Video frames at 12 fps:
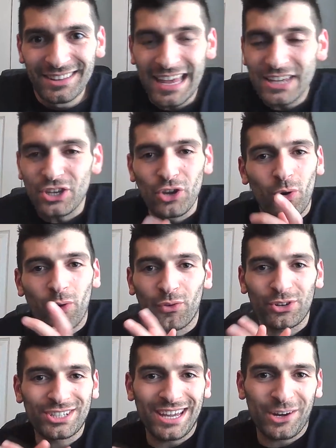Thank you
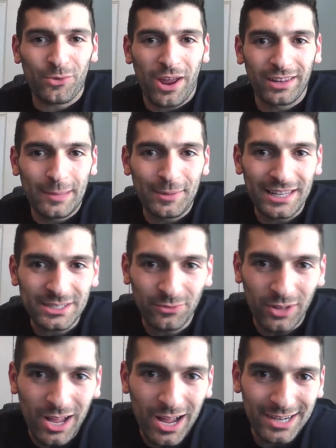for sticking around. Limitless
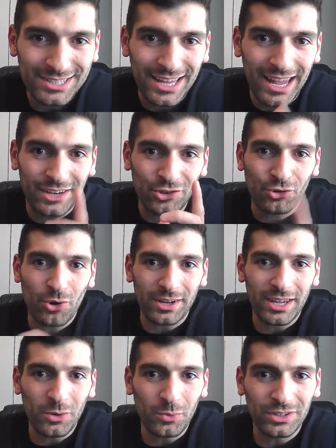Vlogs and
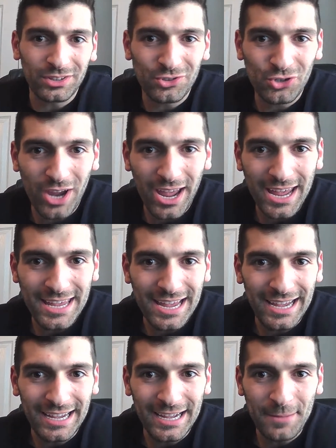Trucking with Jay.
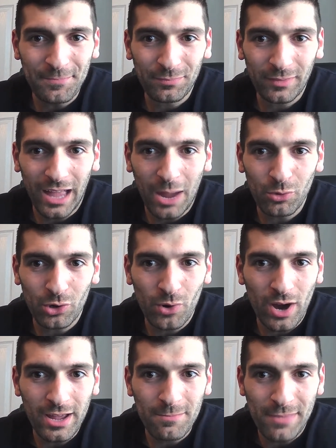I will
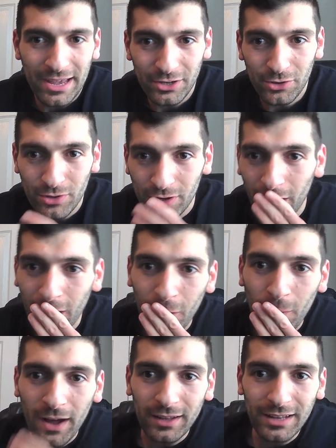cry and beg you to
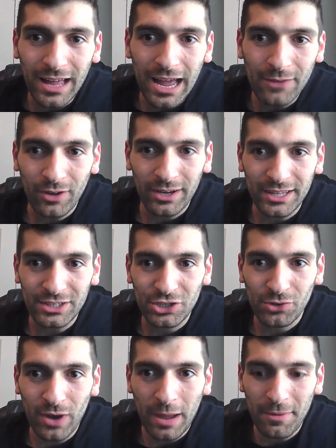go live on
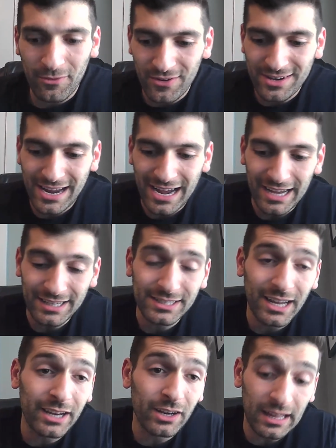Instagram if it dies.
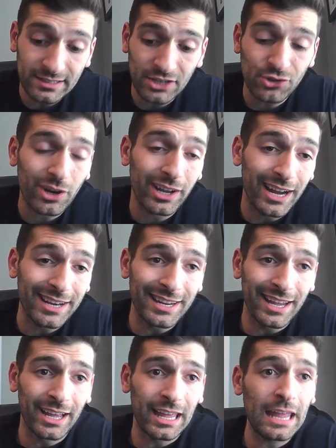That's actually a good
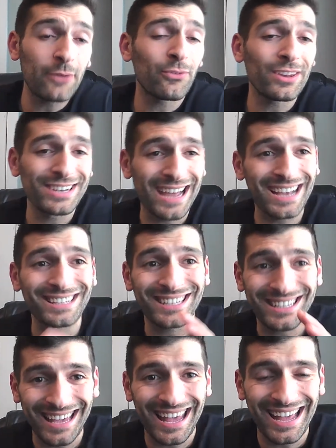idea. If it dies
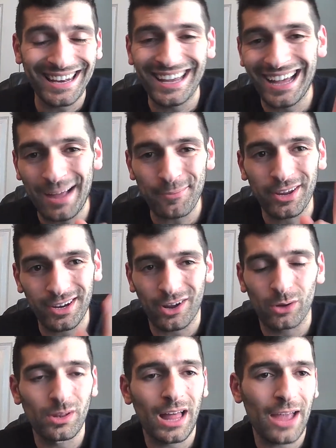again, I'm going to
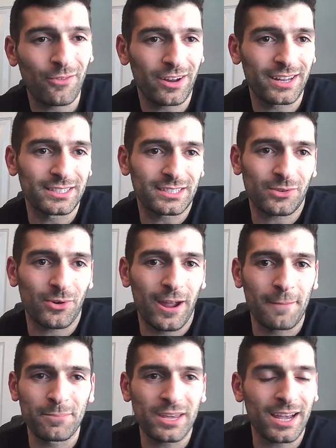go live on
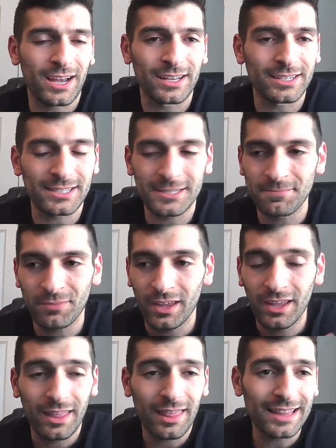Instagram because
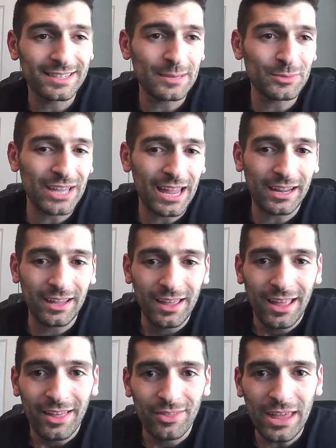it seems like
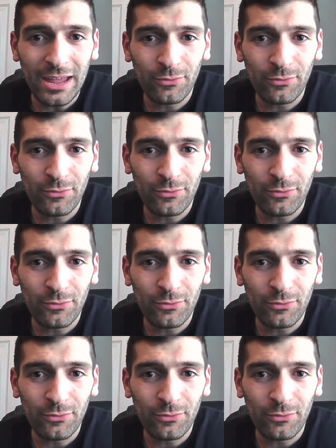they have